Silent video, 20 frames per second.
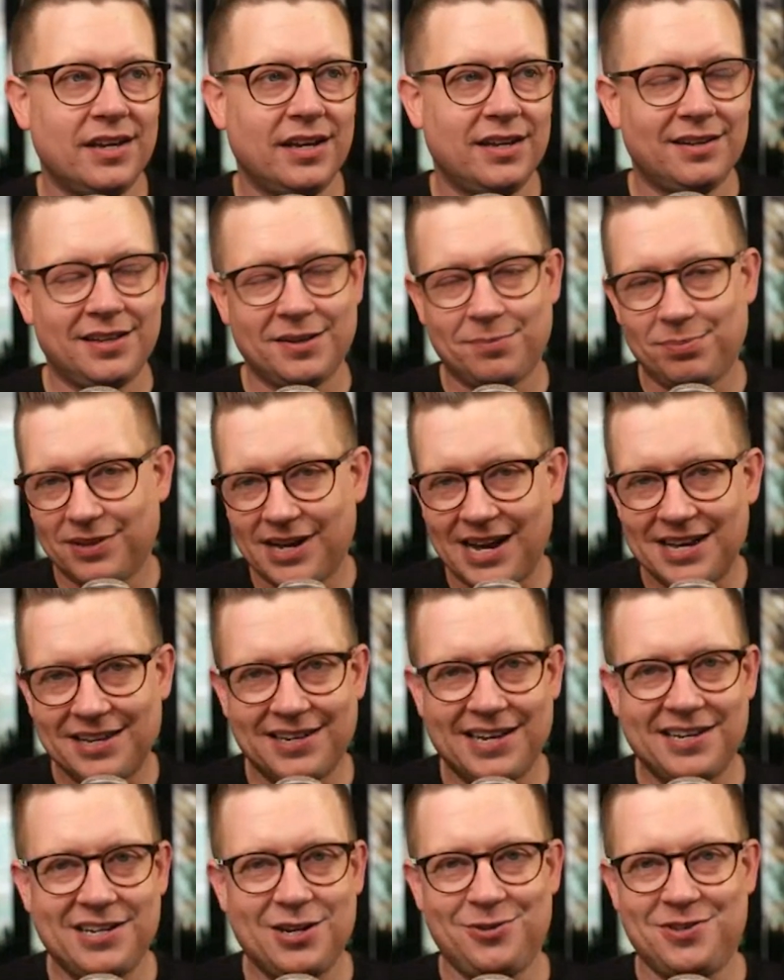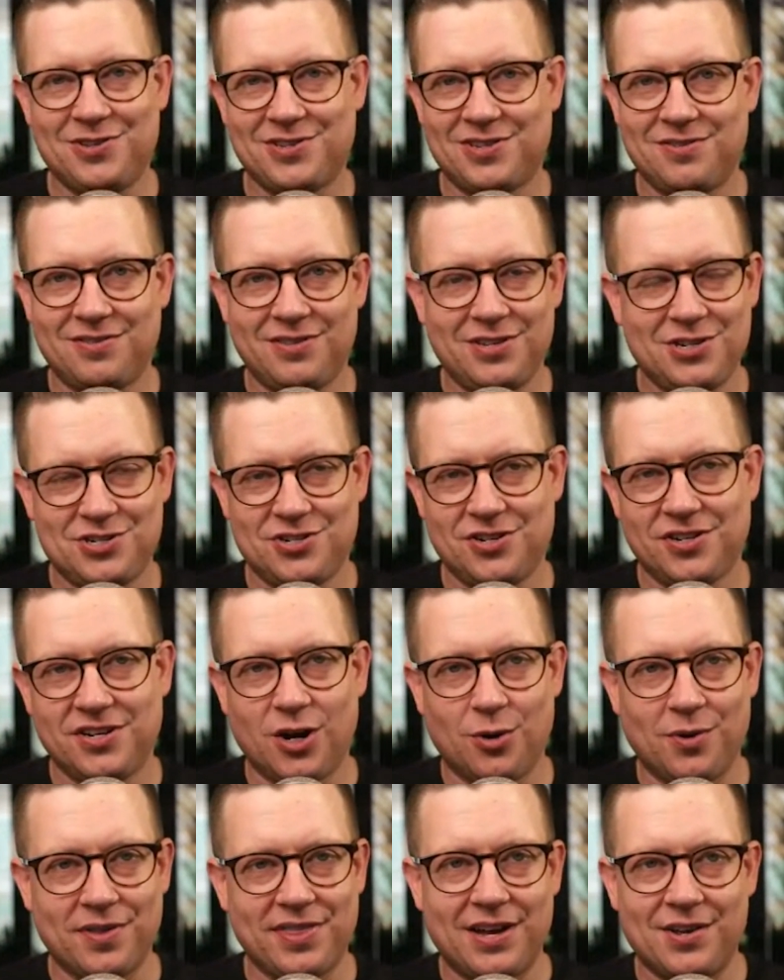And like, I know this should
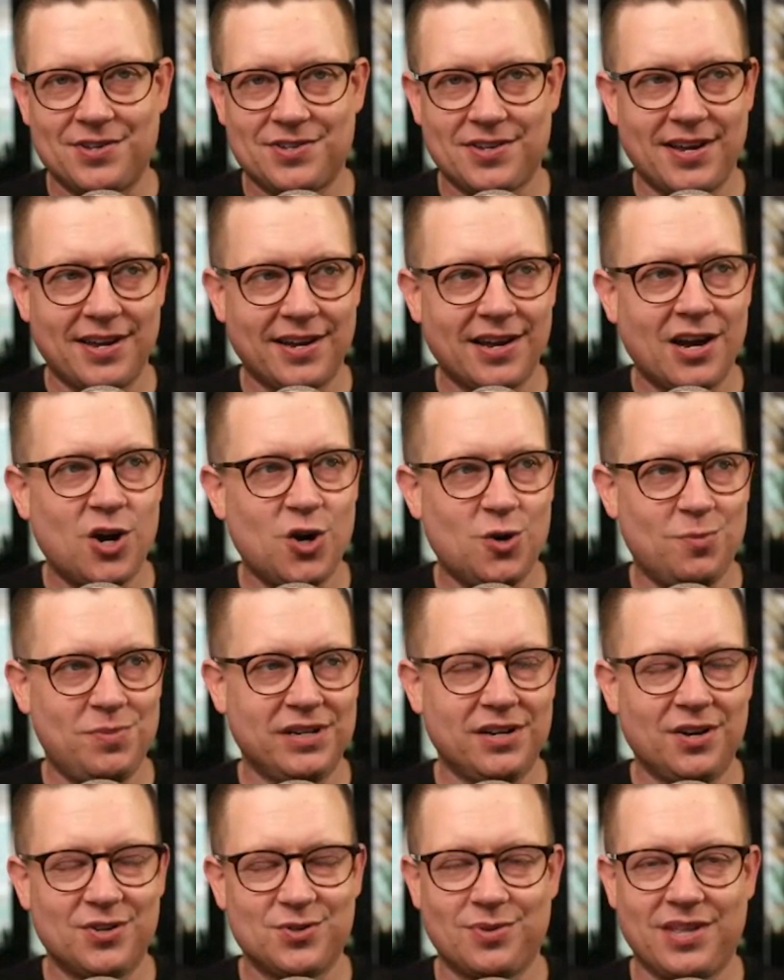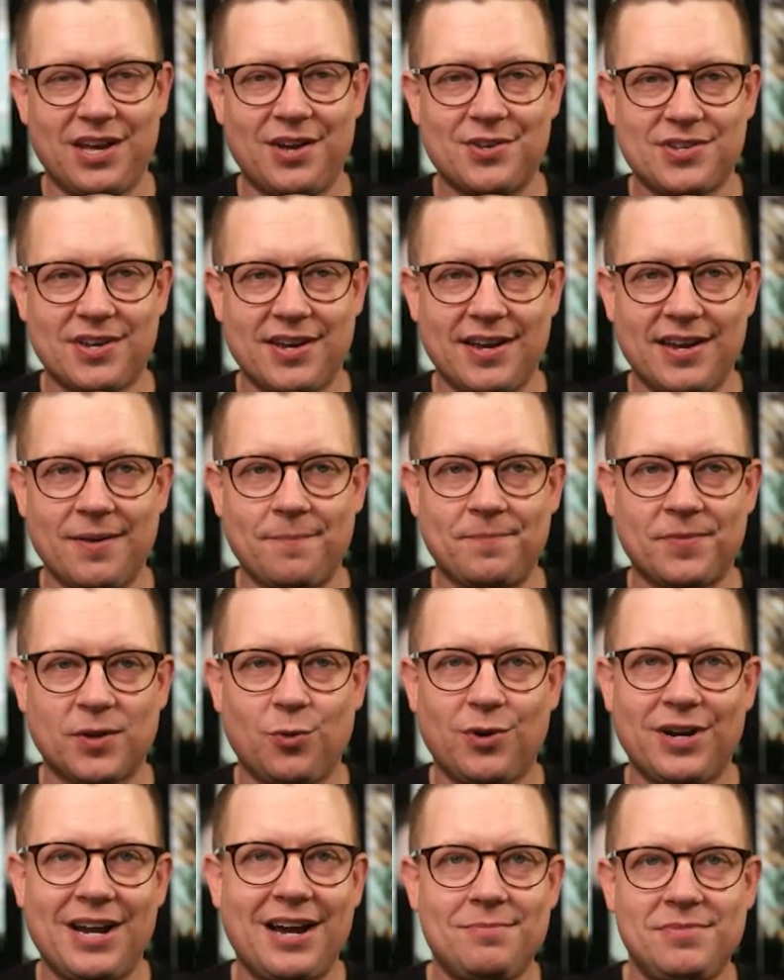go without saying. I hope it goes without saying.
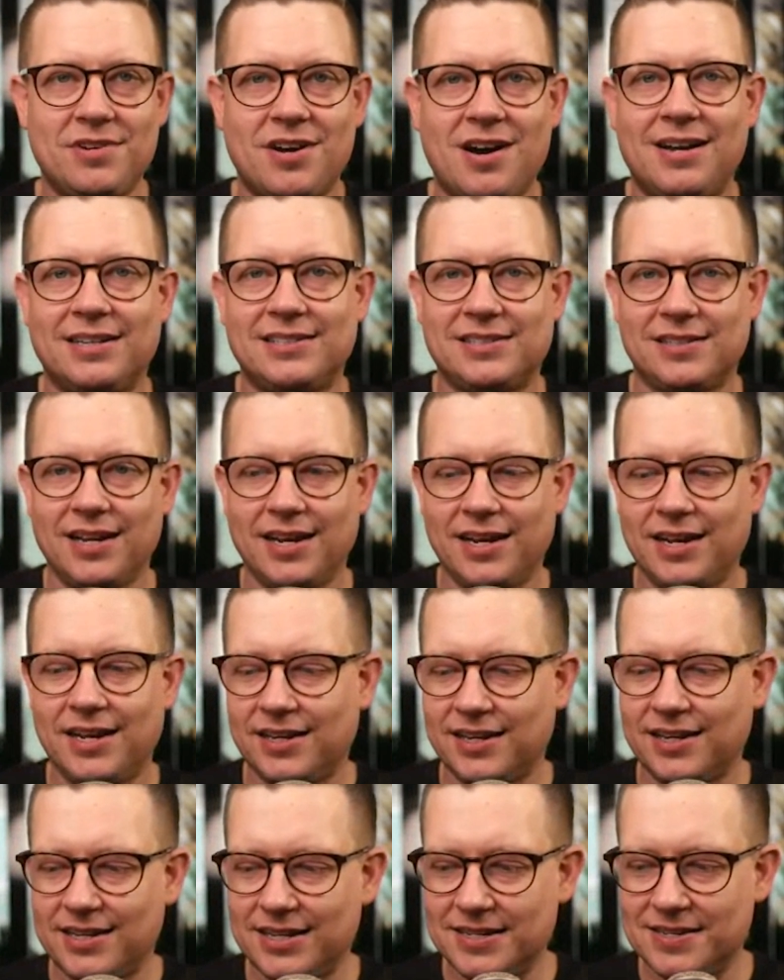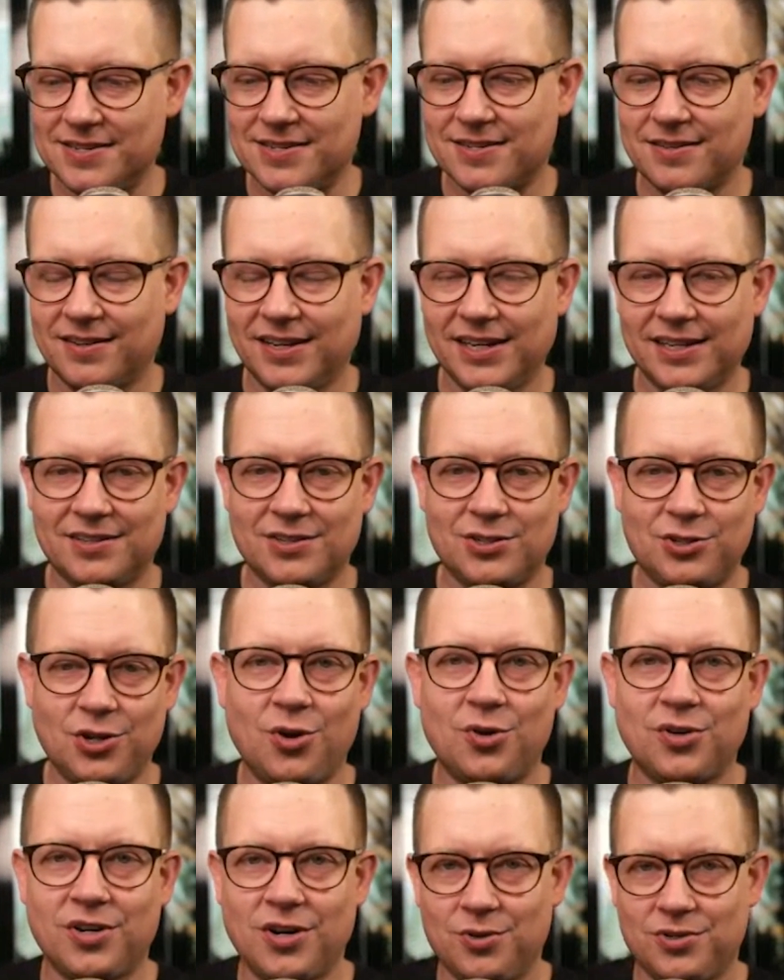What I'm not saying is, like,
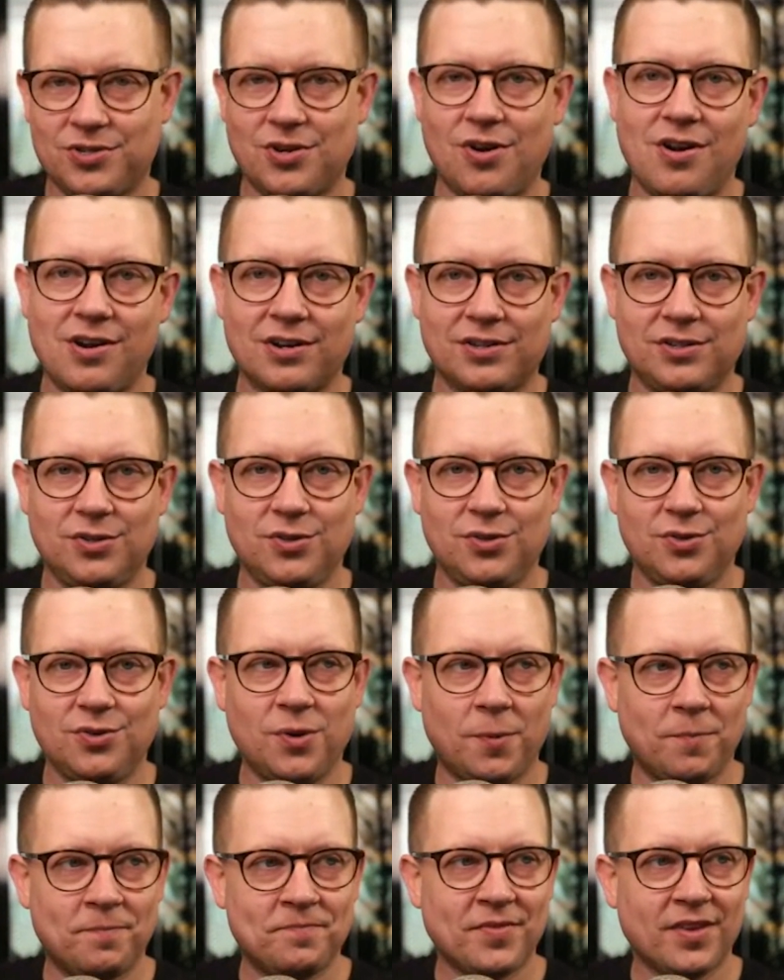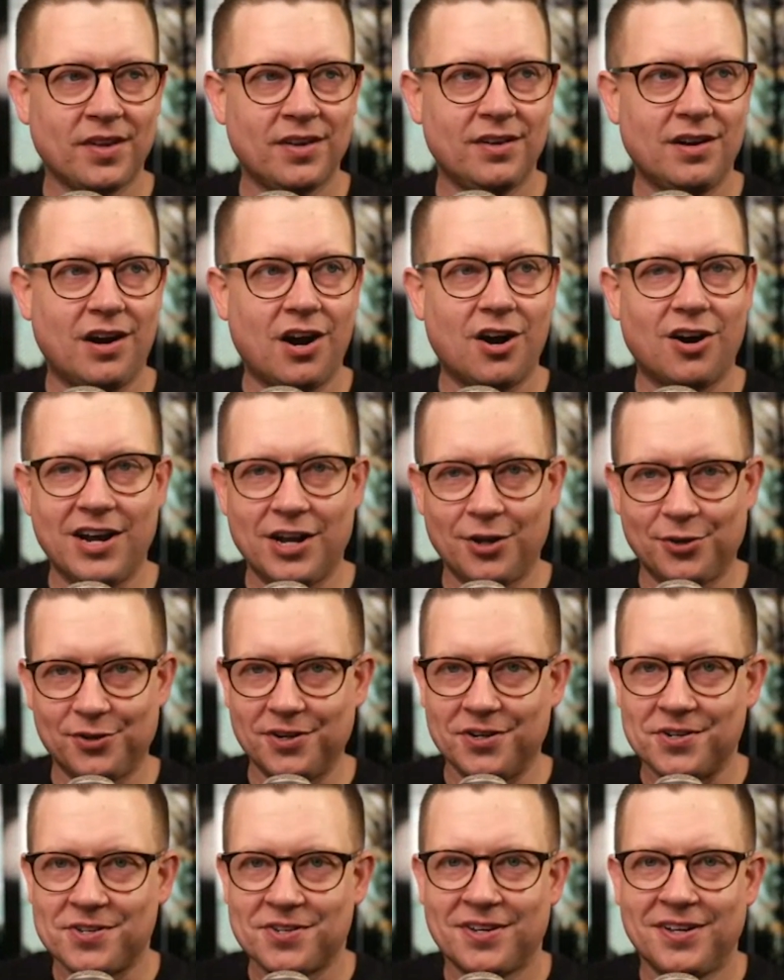don't go talk to our
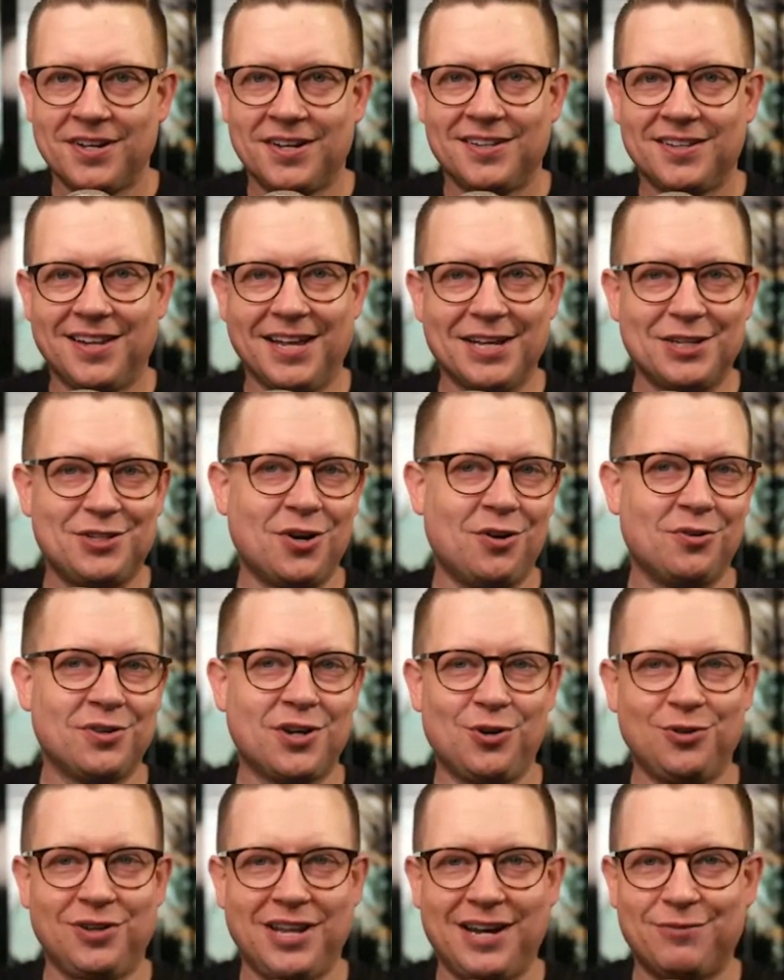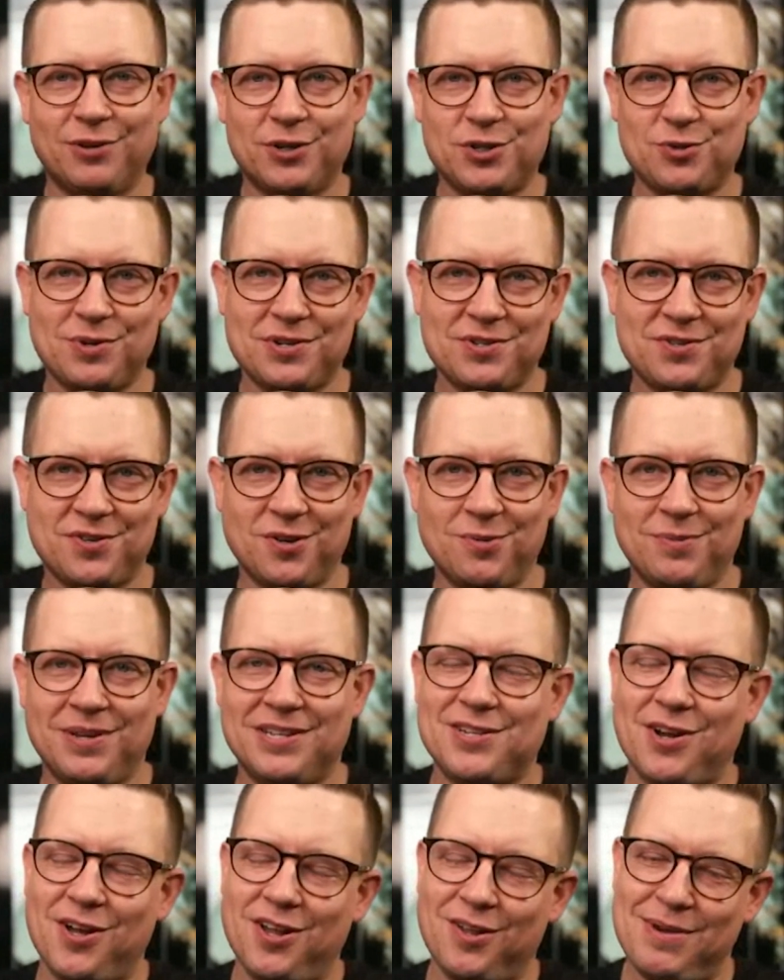elders. Like, don't go leverage wisdom.
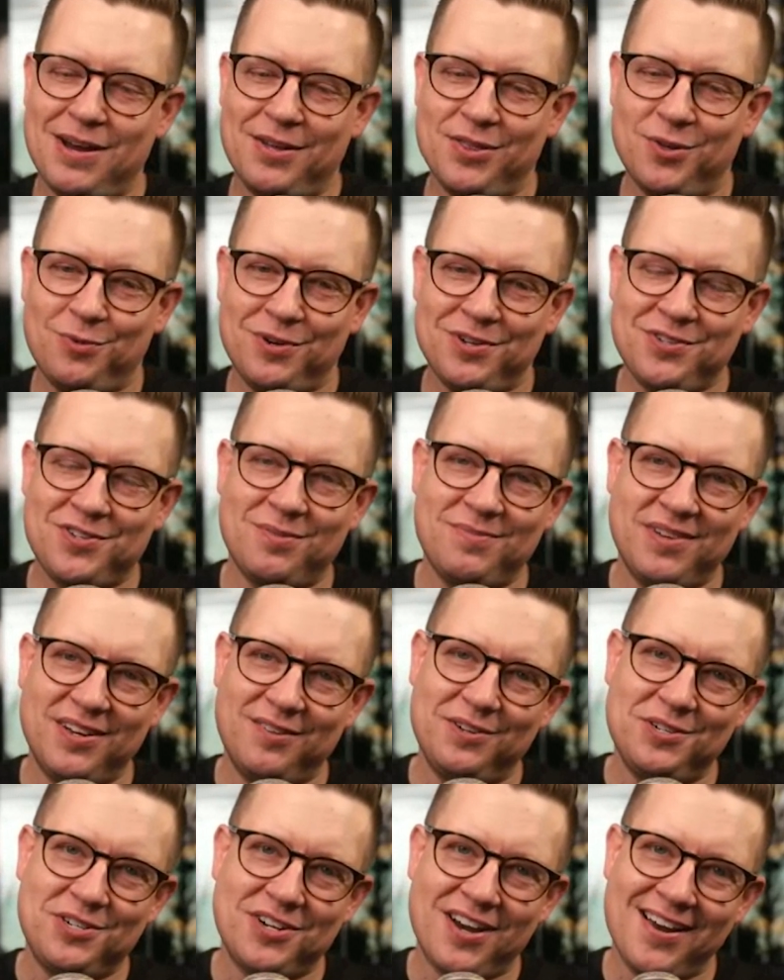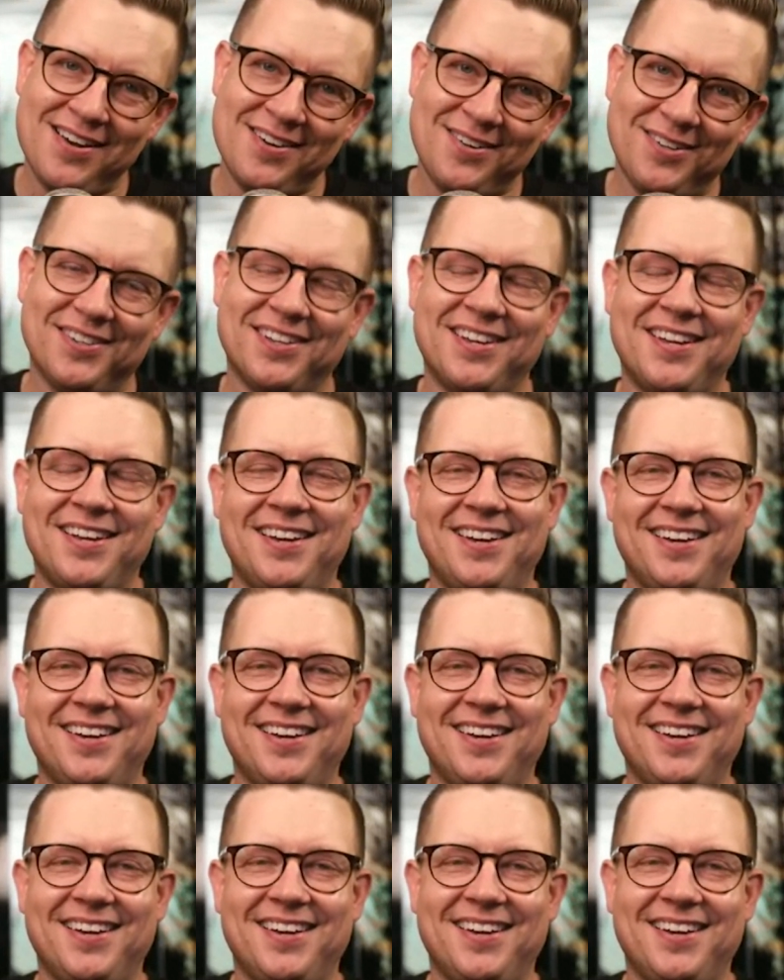It's all about the wisdom of a child.